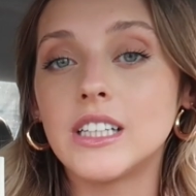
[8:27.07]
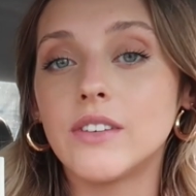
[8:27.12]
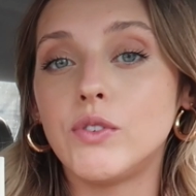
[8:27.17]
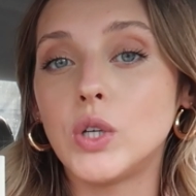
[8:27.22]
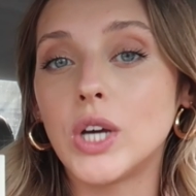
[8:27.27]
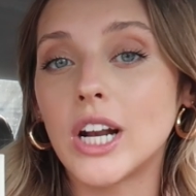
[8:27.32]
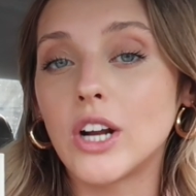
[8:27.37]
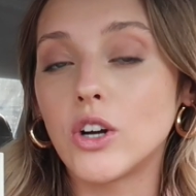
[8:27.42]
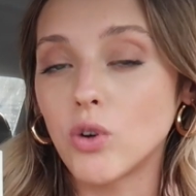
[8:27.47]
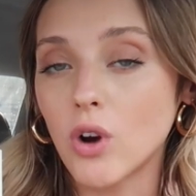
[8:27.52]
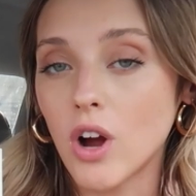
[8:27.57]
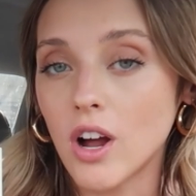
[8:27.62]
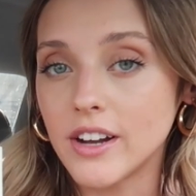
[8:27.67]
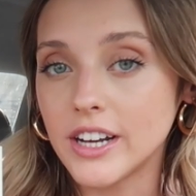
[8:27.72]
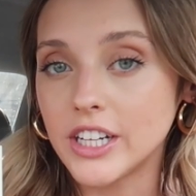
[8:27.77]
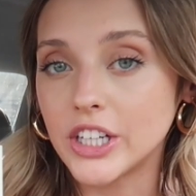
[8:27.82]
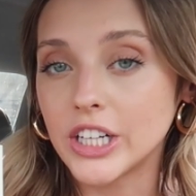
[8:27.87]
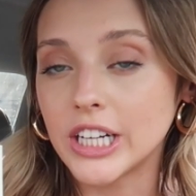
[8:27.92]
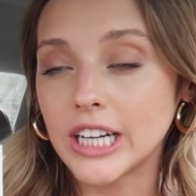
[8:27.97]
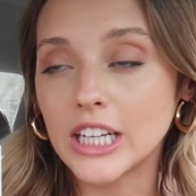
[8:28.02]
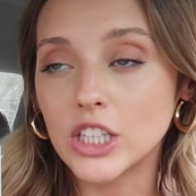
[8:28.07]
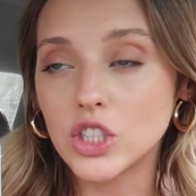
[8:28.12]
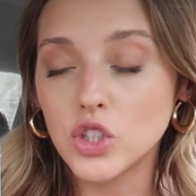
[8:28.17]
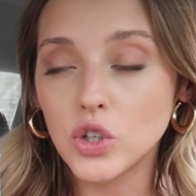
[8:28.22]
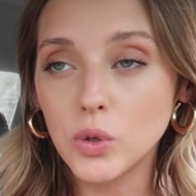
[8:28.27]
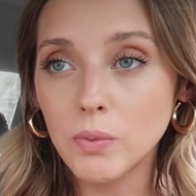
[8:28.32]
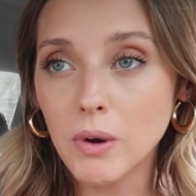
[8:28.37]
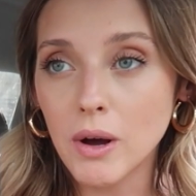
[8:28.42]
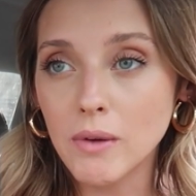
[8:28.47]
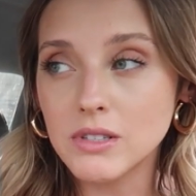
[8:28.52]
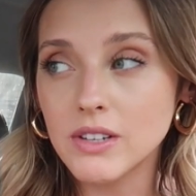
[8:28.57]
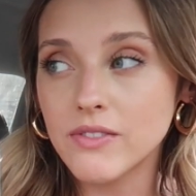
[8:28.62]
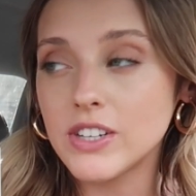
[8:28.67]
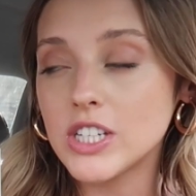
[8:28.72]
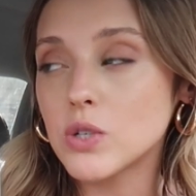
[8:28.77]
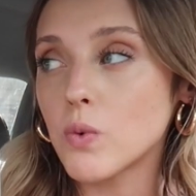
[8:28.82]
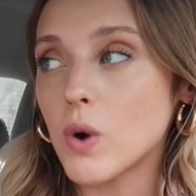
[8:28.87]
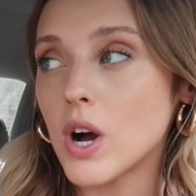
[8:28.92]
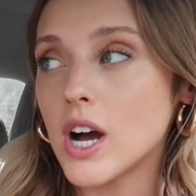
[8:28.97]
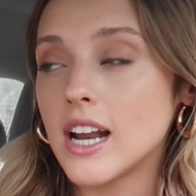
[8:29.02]
If you get a grande, you're gonna get two pumps of
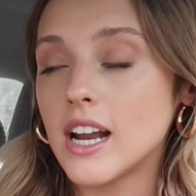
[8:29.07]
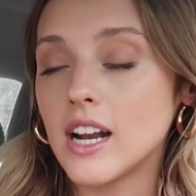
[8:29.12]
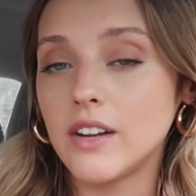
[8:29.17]
each one.